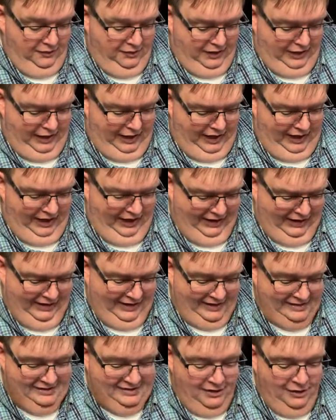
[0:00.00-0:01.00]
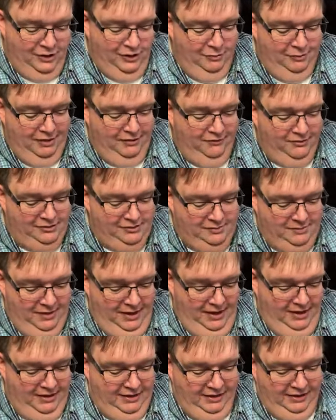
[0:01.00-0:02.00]
Oh, okay. Are You ready for
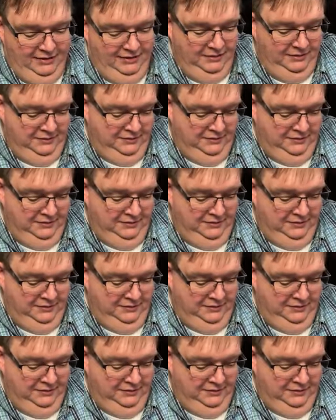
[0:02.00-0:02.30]
some onion?